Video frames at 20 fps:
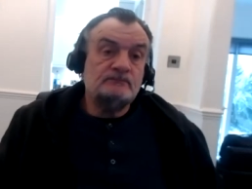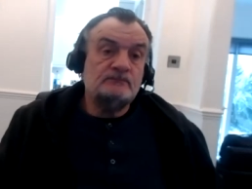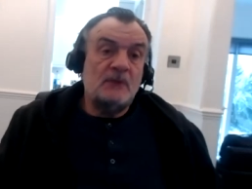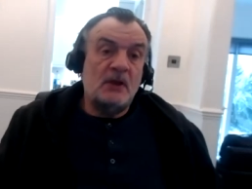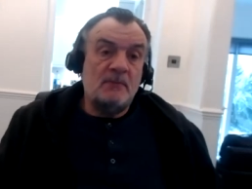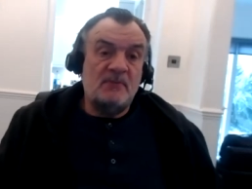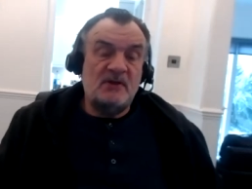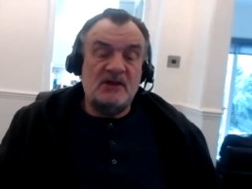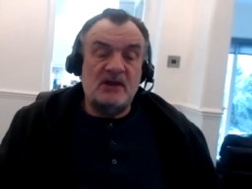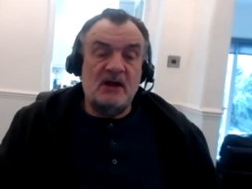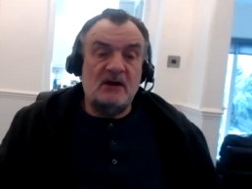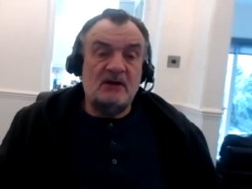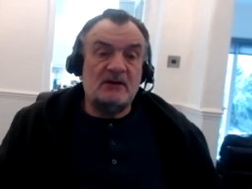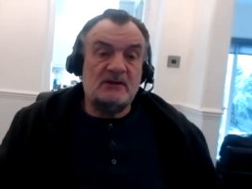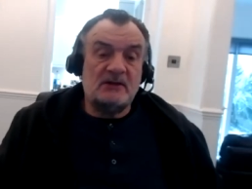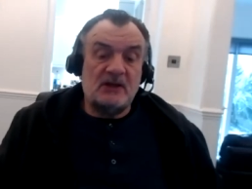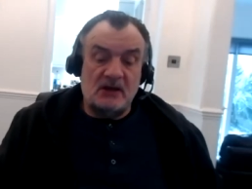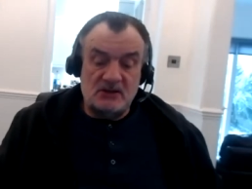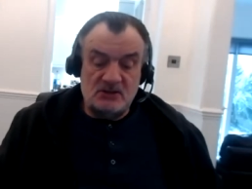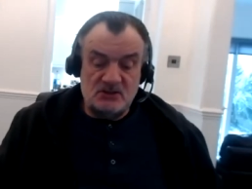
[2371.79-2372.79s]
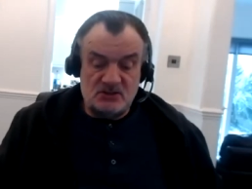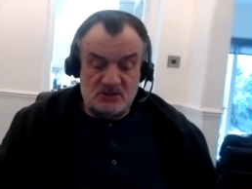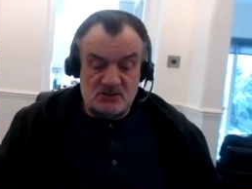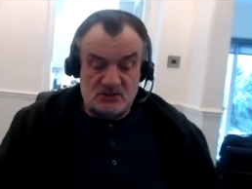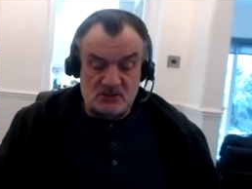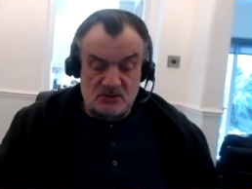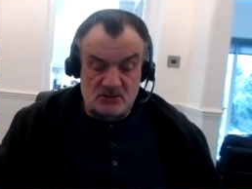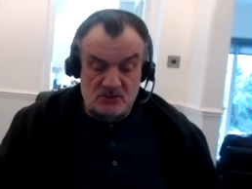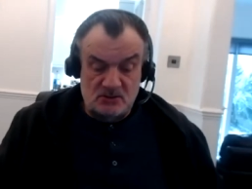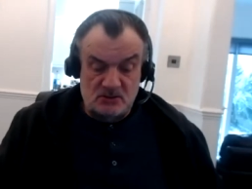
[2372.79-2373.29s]
In my younger days,
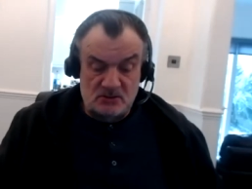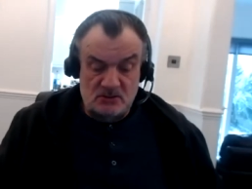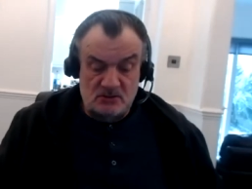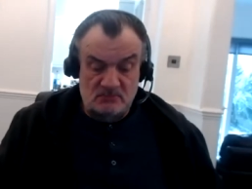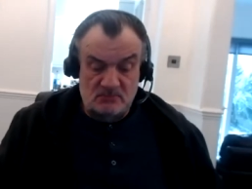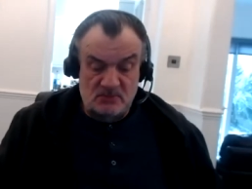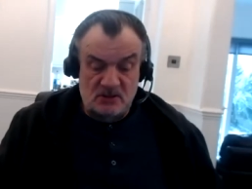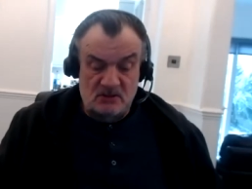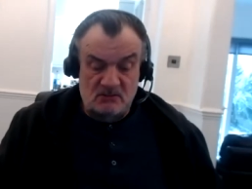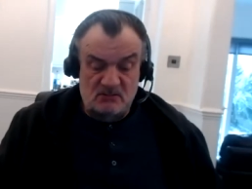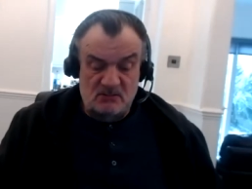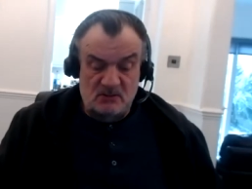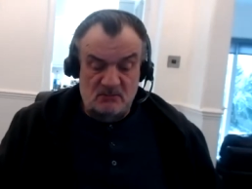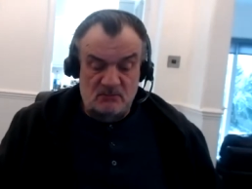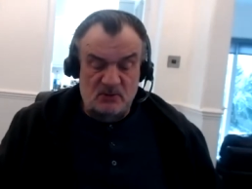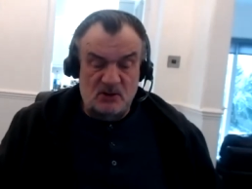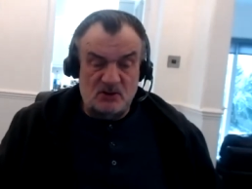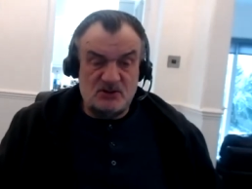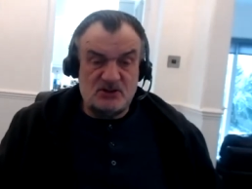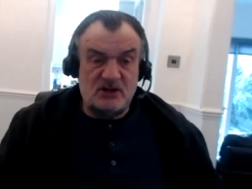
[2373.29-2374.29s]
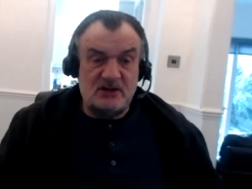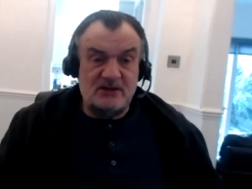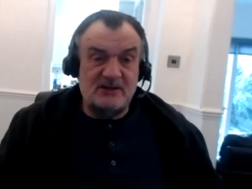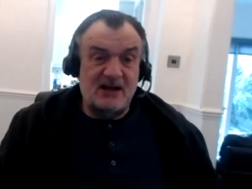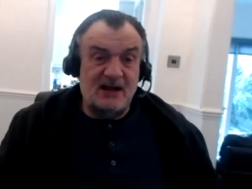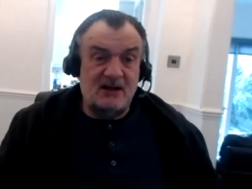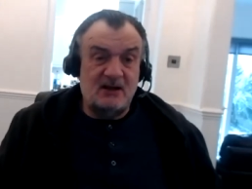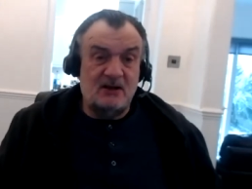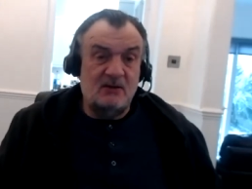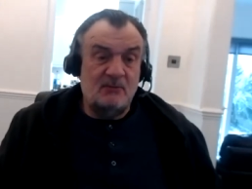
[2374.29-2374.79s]
um, uh, when I say
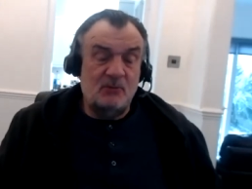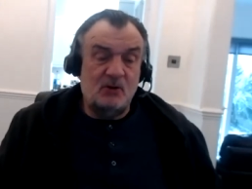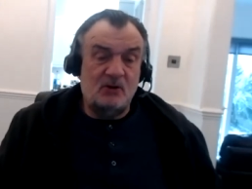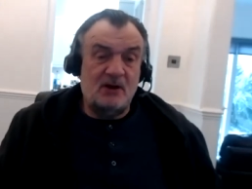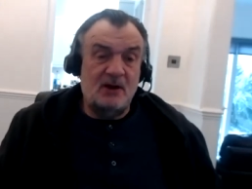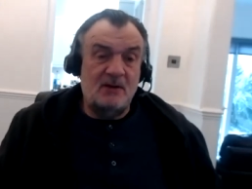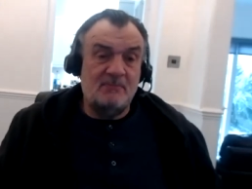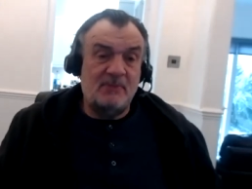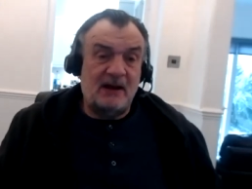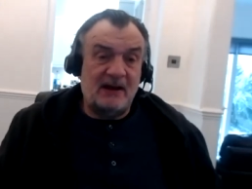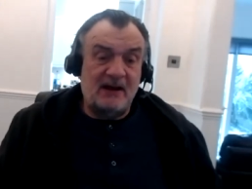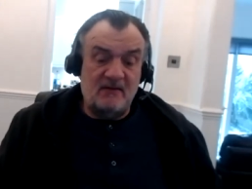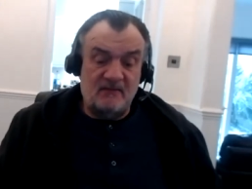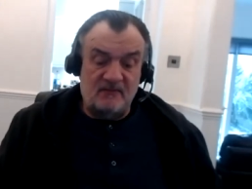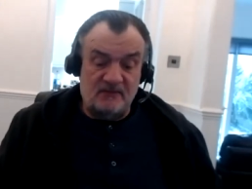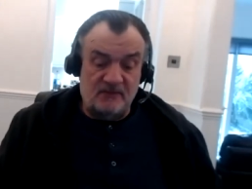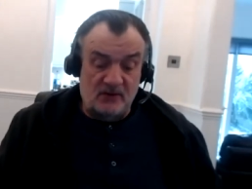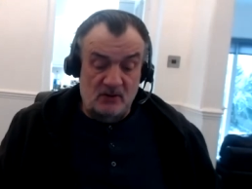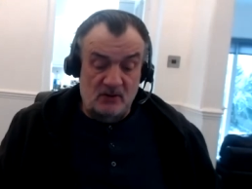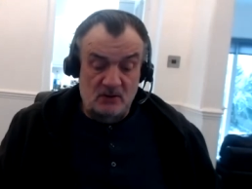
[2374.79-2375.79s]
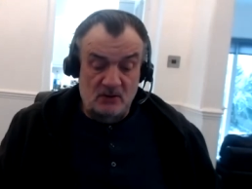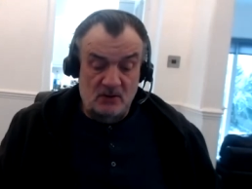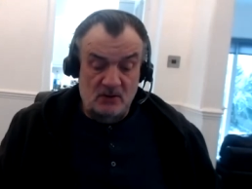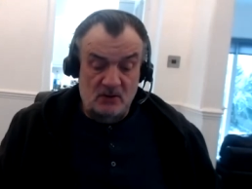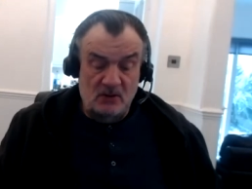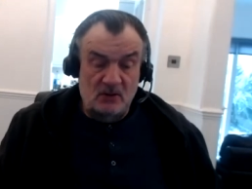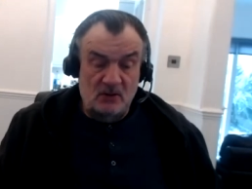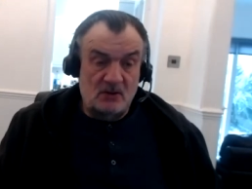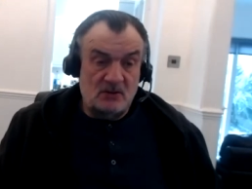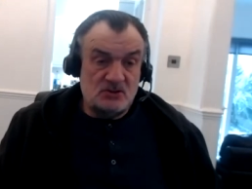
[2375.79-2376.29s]
younger, I'm not going back that far
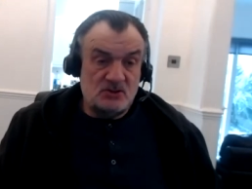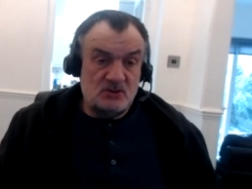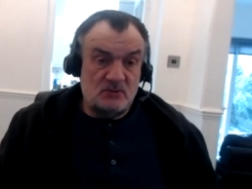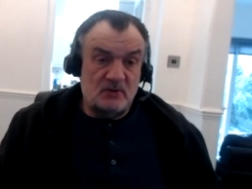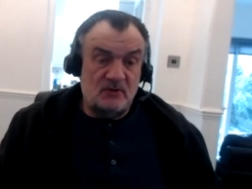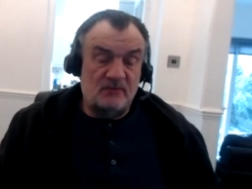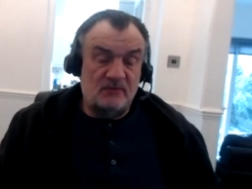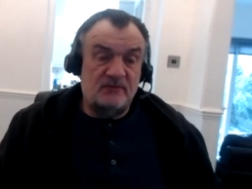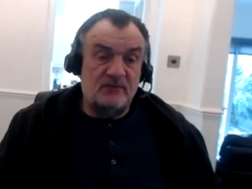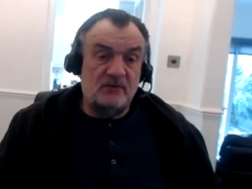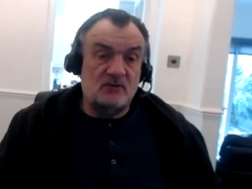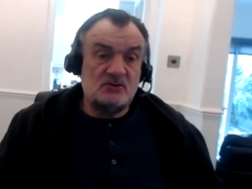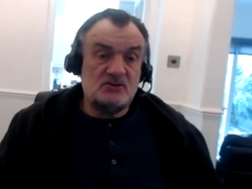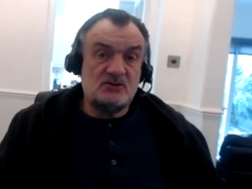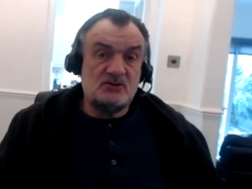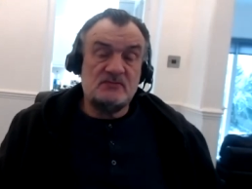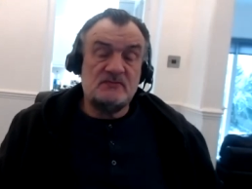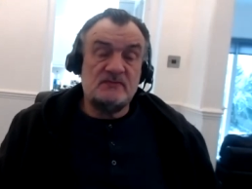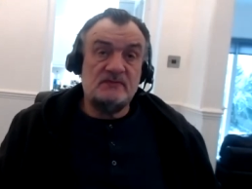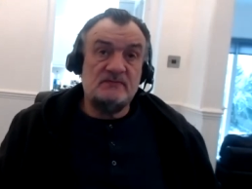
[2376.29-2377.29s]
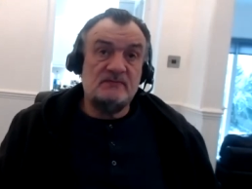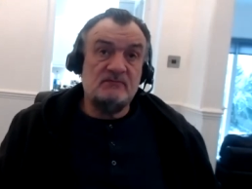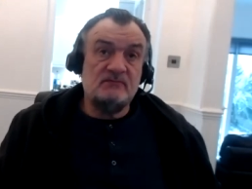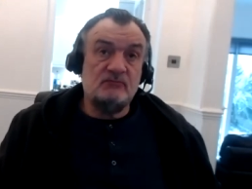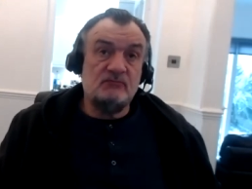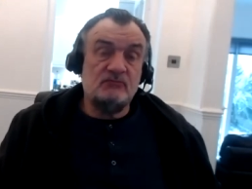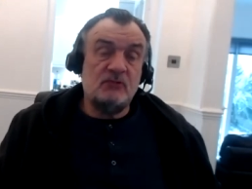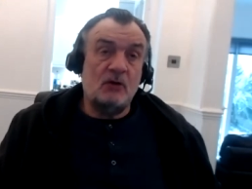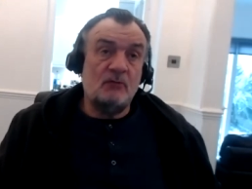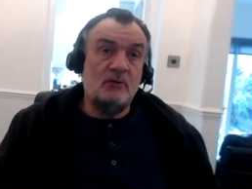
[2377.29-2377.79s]
to when I first
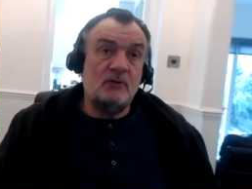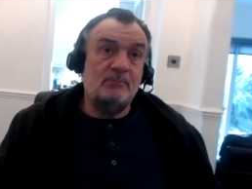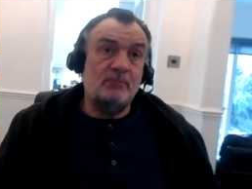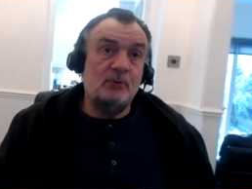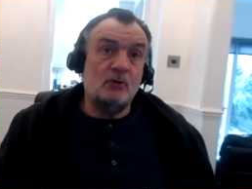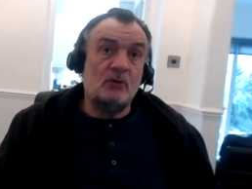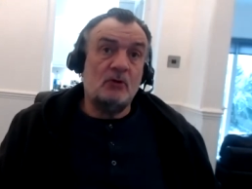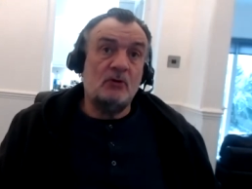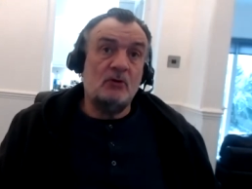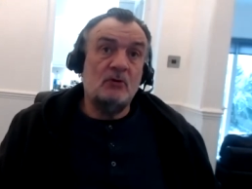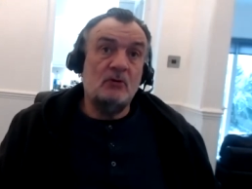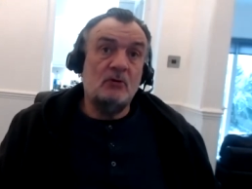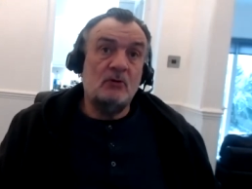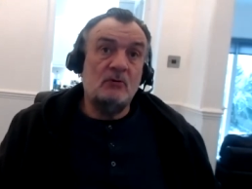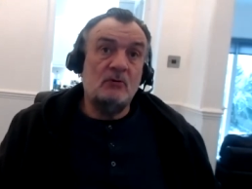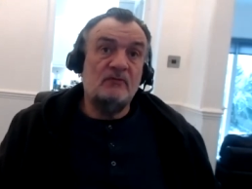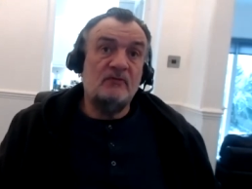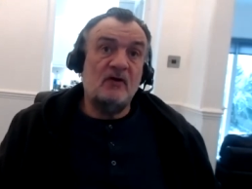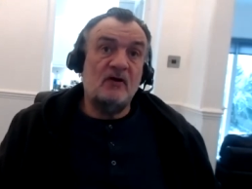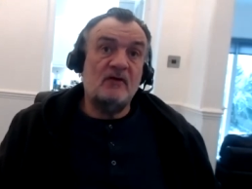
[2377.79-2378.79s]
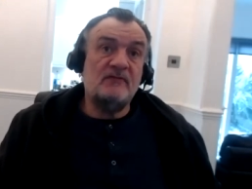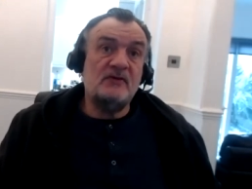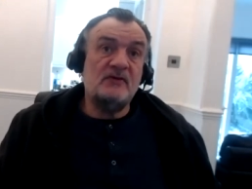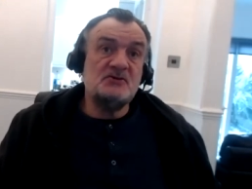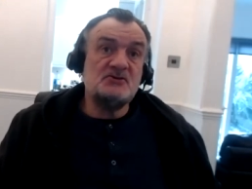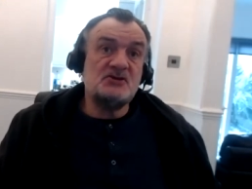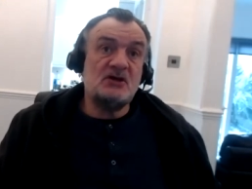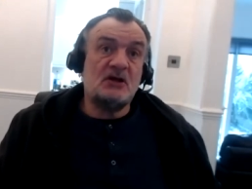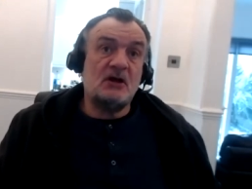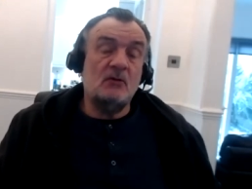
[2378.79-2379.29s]
wrote the book five
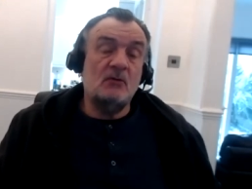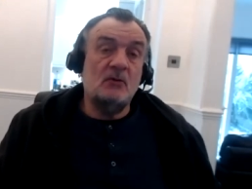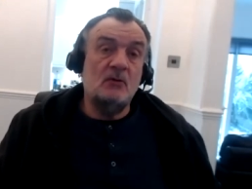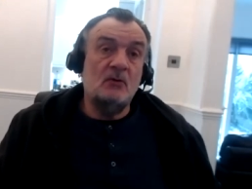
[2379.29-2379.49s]
years ago.